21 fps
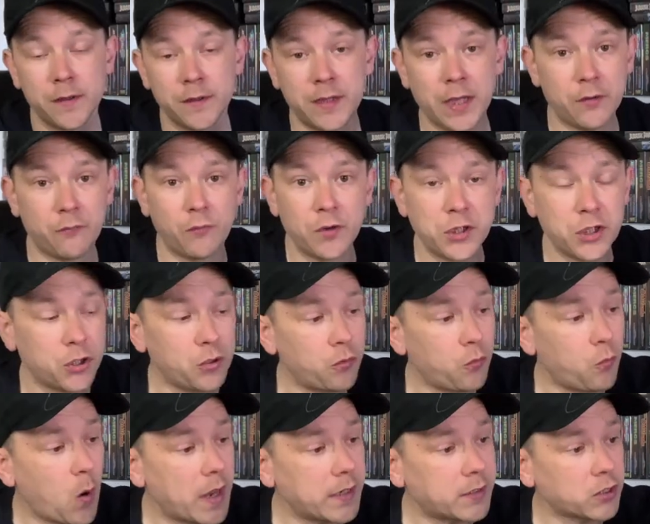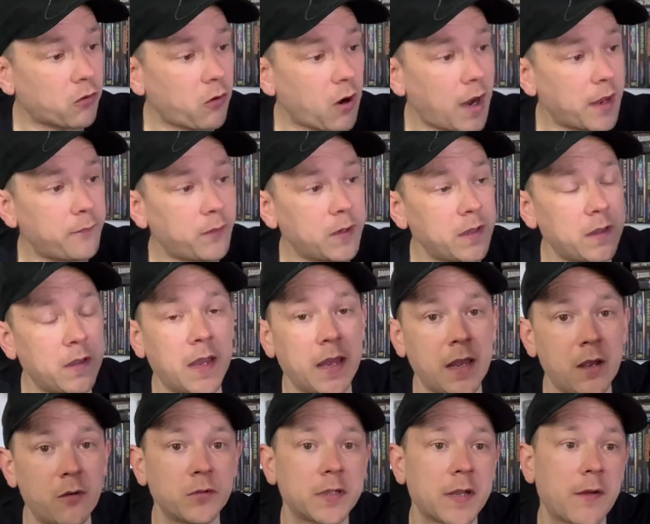the original Wes Craven, The
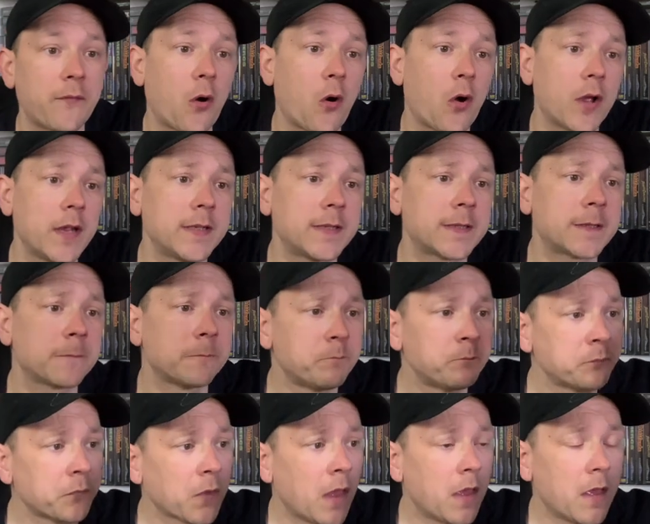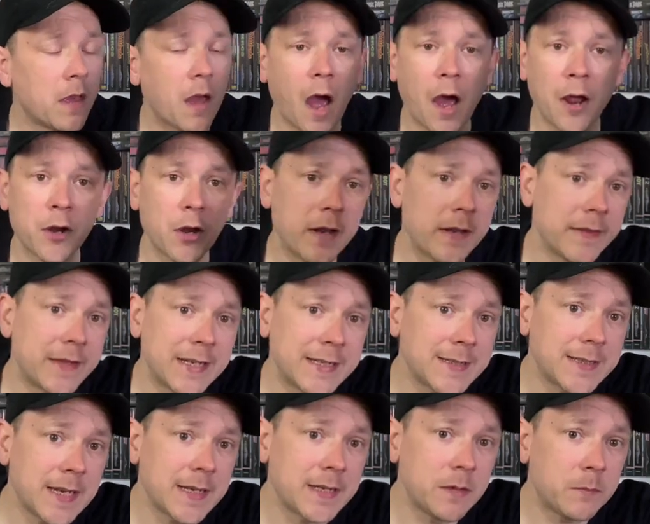Hills Have Eyes, and this
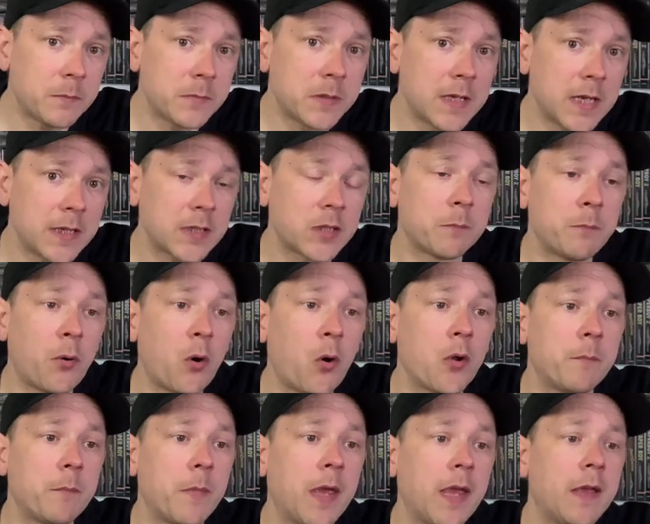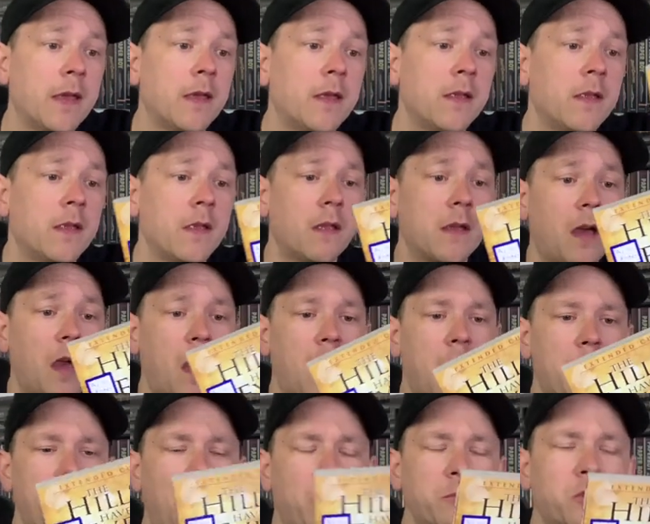didn't disappoint me.
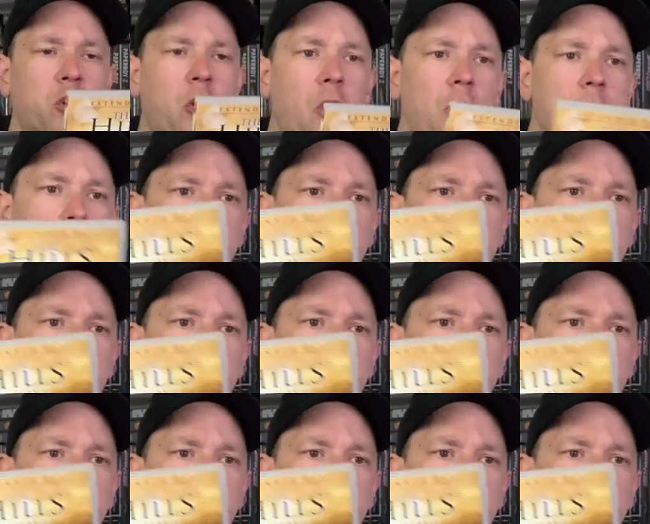Um, I'm trying to